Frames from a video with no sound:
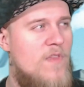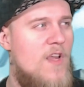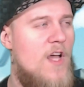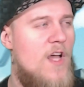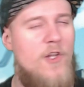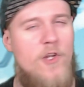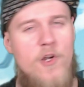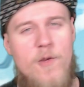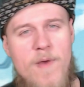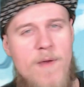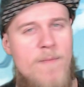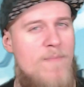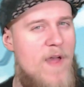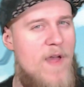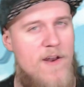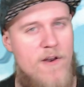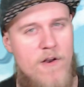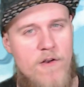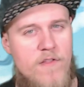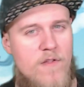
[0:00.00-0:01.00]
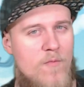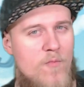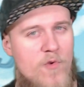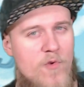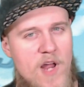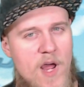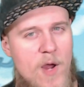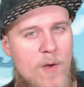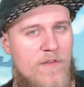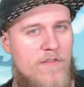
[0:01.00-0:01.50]
a little bit better than
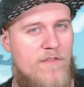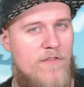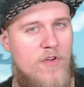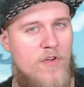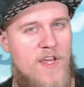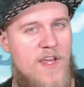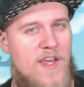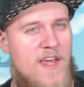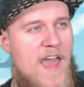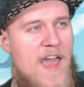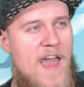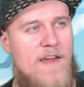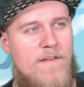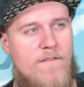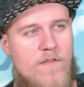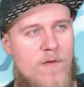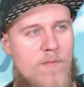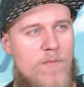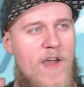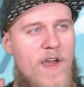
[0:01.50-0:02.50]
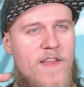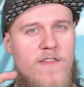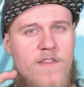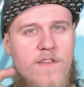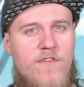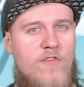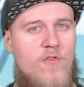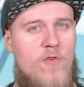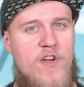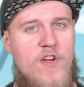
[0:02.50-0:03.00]
what I was looking at from like the
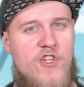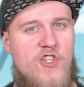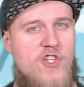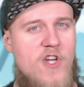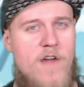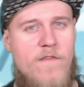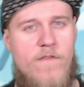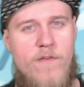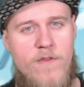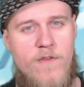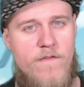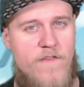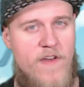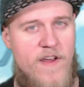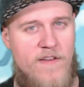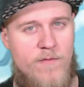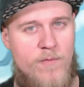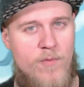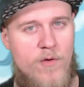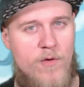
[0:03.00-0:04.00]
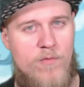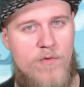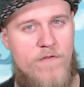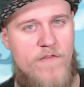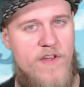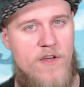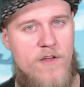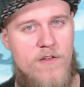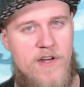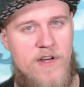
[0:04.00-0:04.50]
screenshot from the Facebook
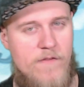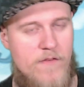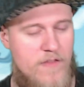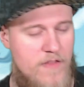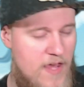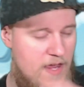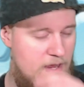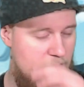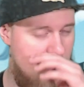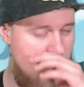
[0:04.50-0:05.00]
reveal and everything.